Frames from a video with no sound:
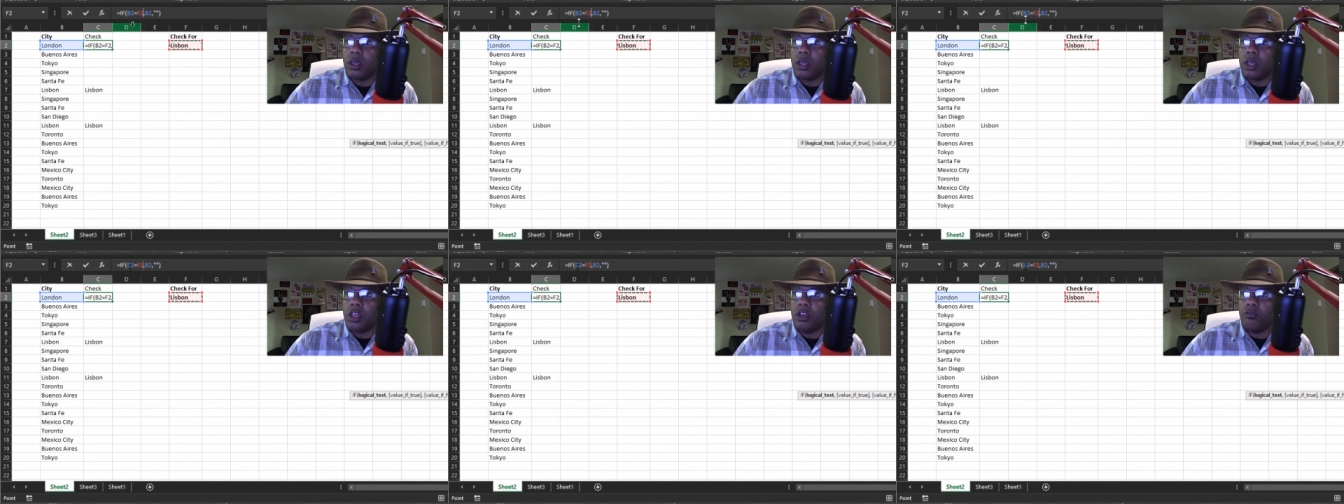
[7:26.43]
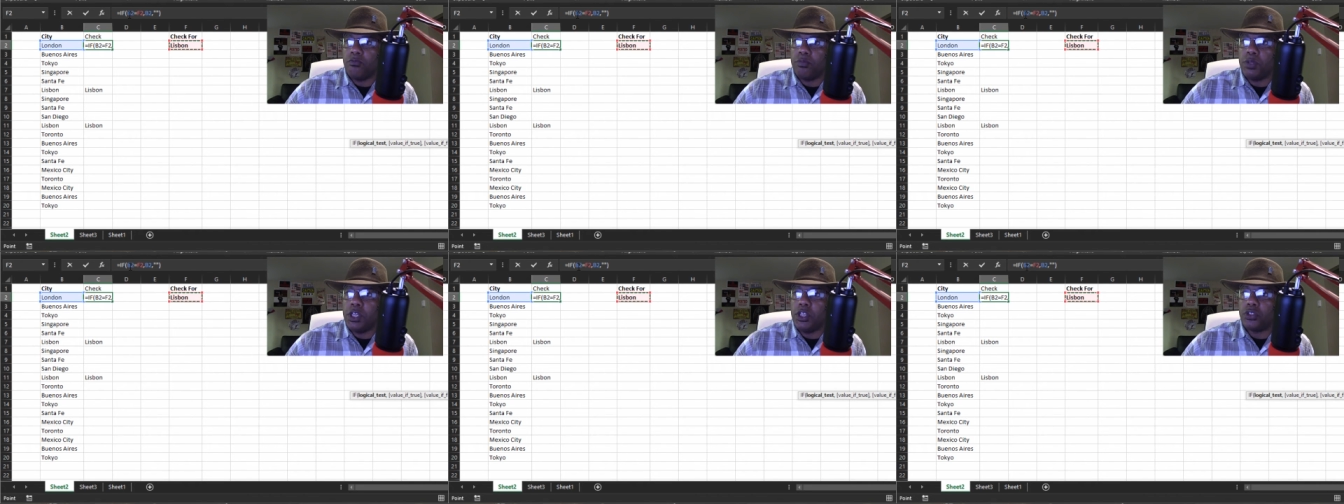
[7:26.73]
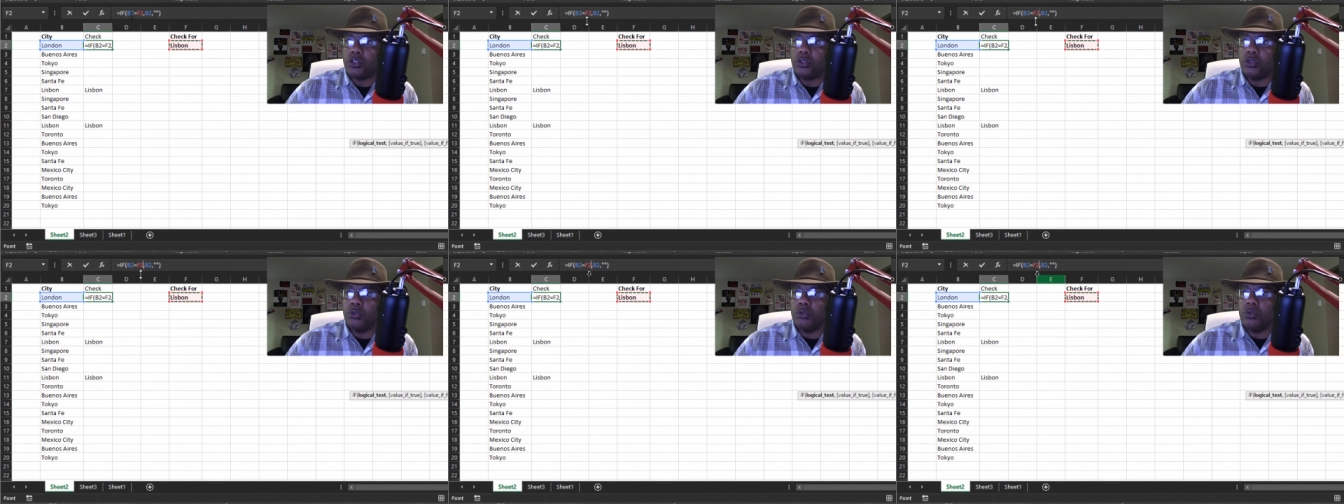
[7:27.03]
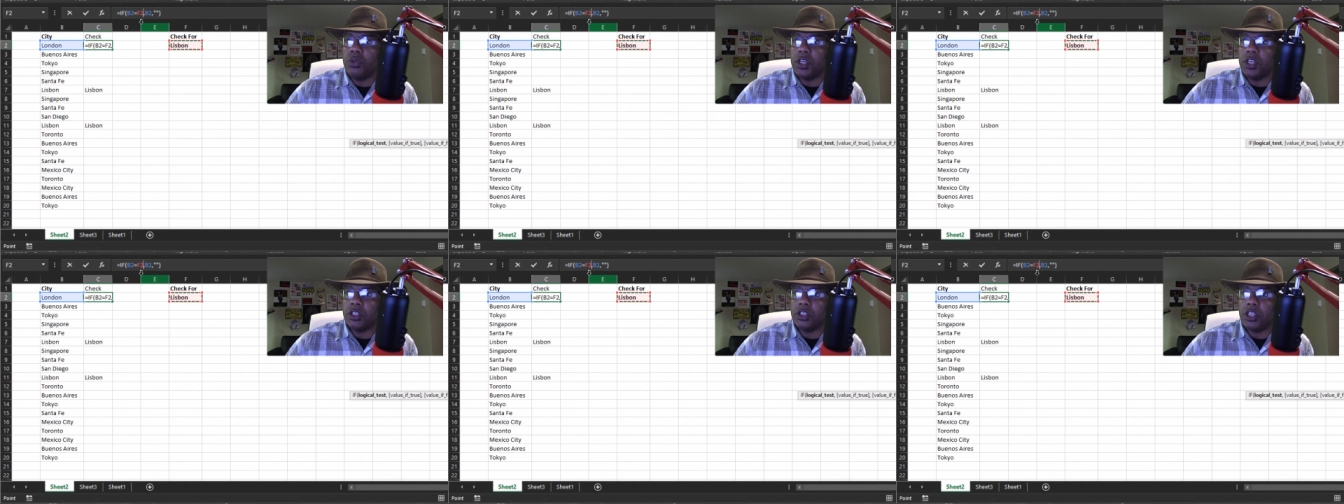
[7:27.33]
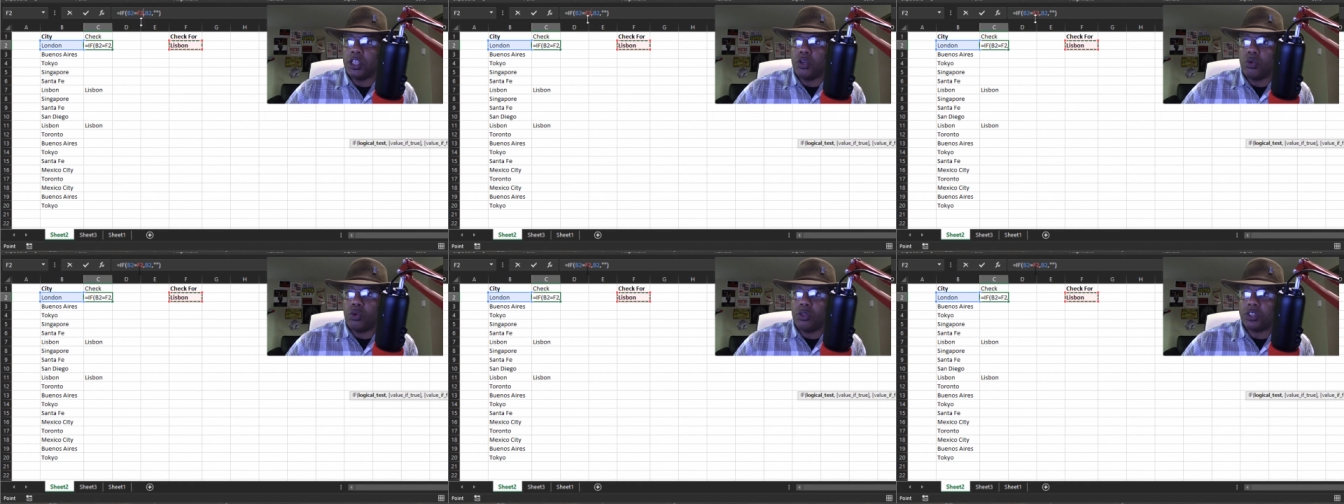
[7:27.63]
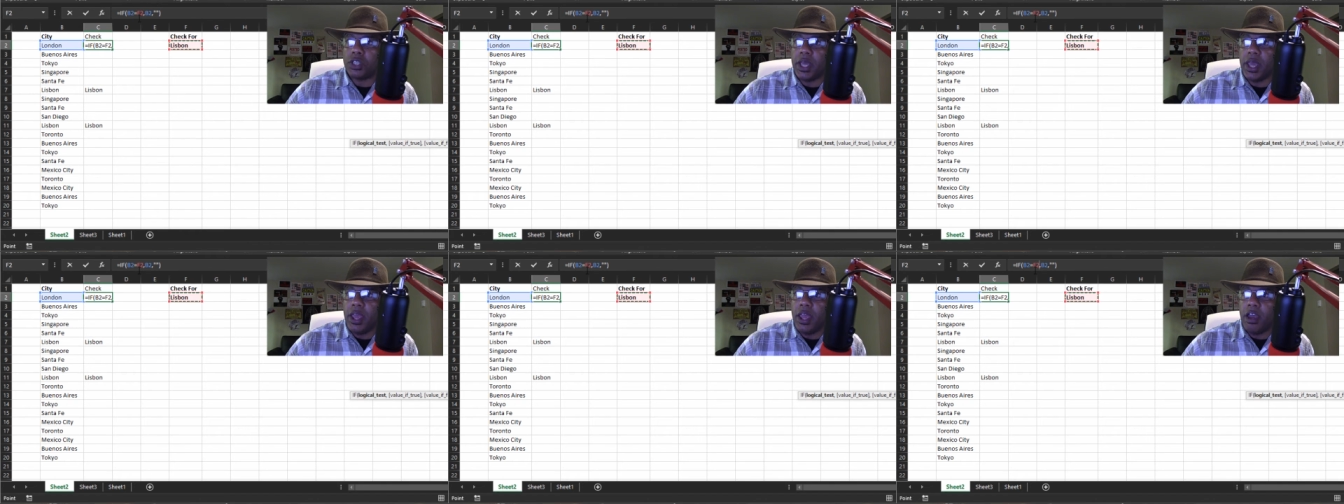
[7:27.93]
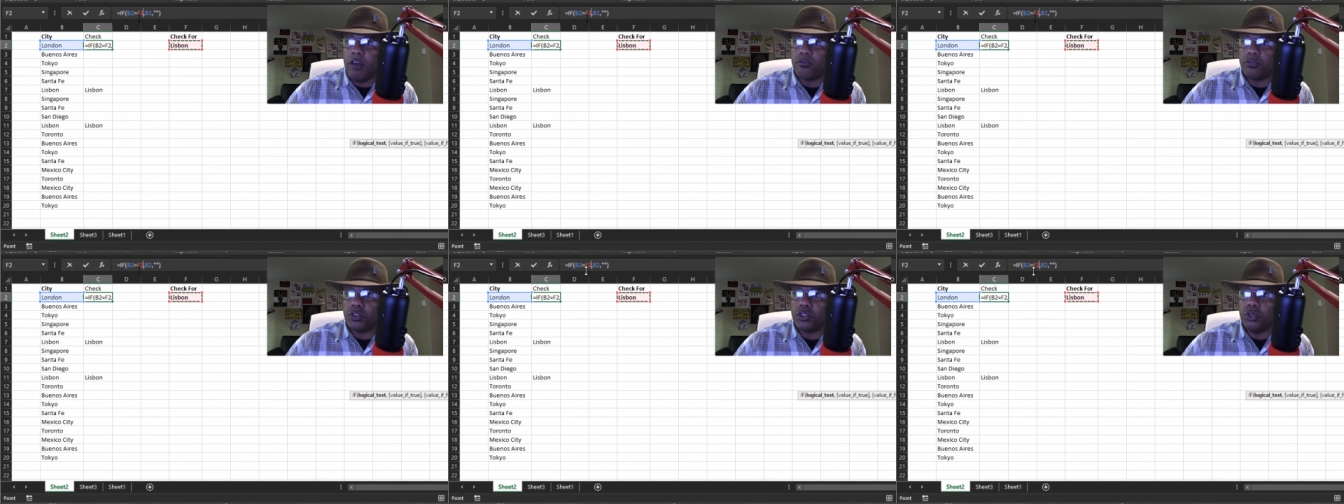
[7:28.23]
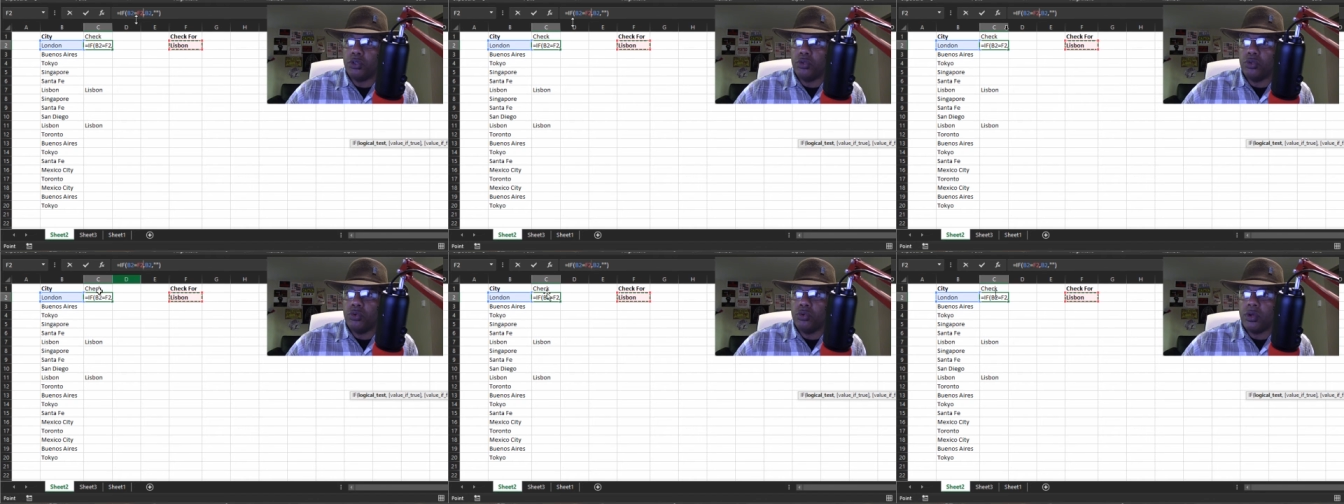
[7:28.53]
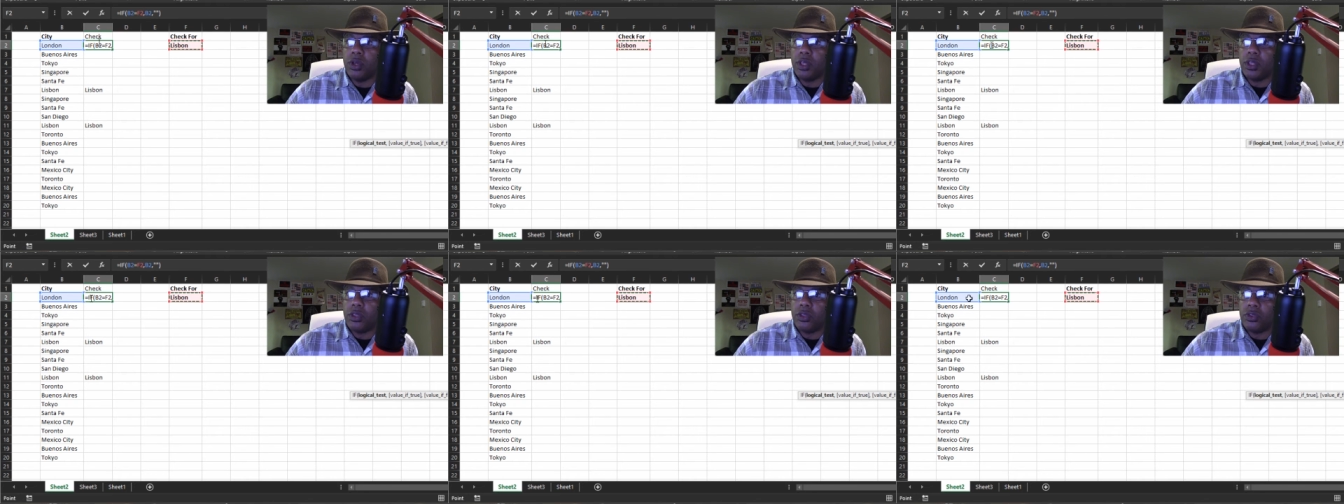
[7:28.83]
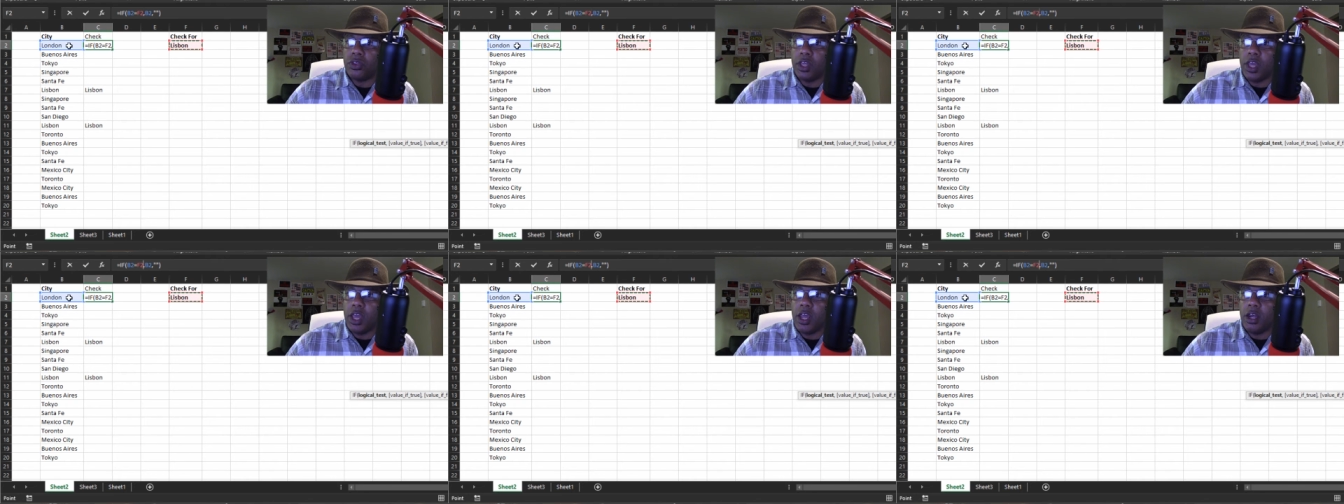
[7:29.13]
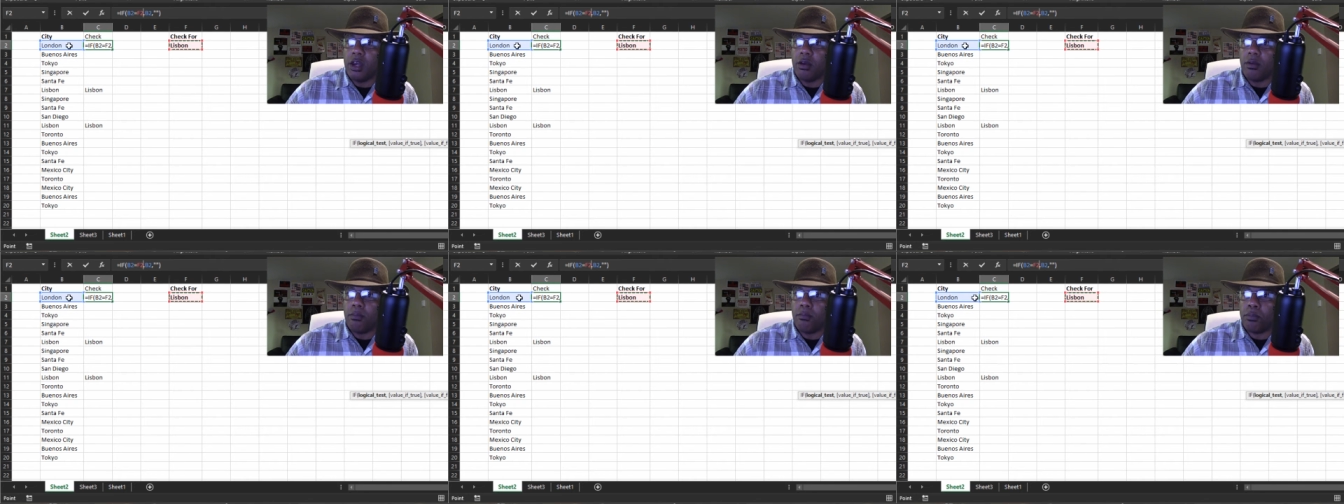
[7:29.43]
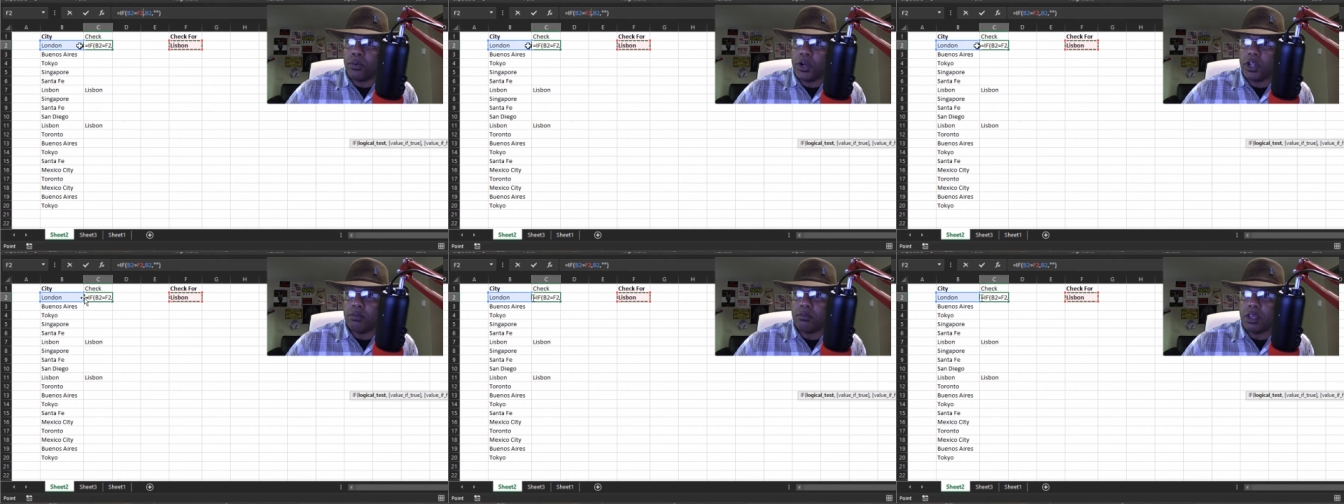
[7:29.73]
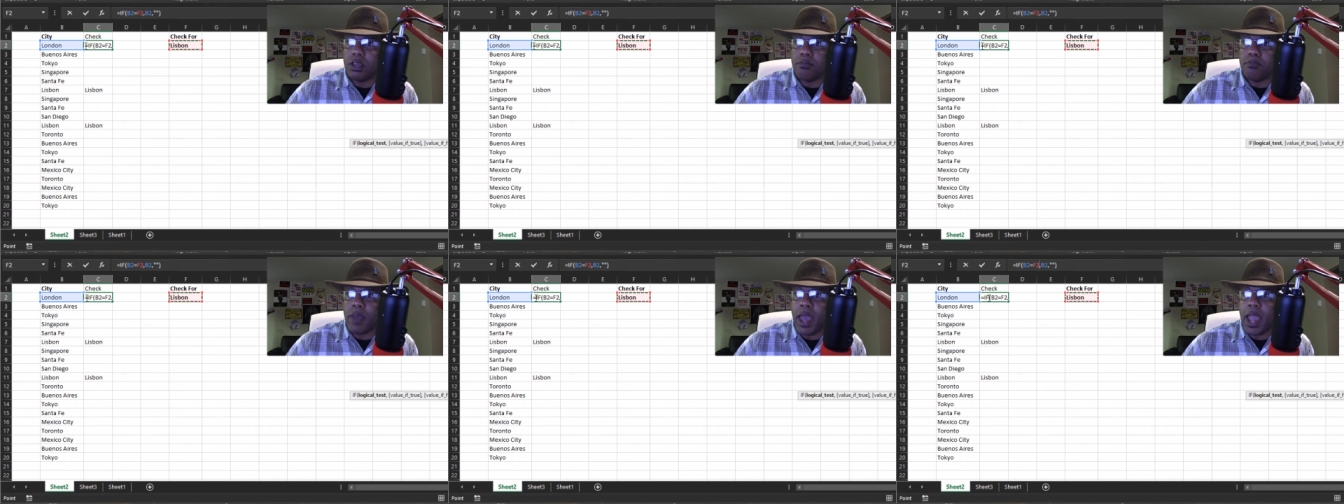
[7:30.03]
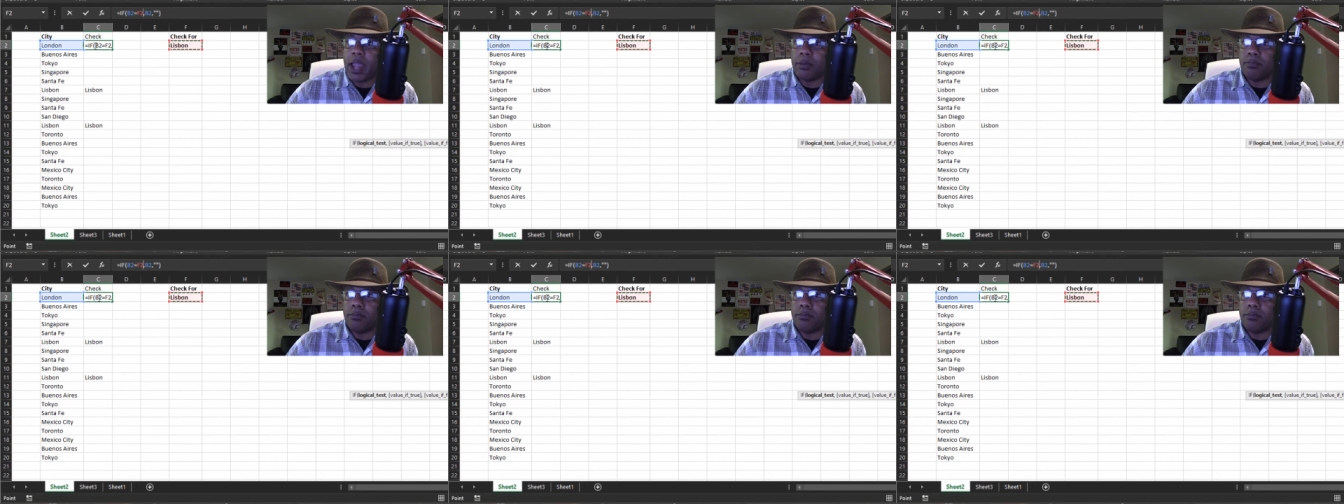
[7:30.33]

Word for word: if B2 is equal to F2, then bring me back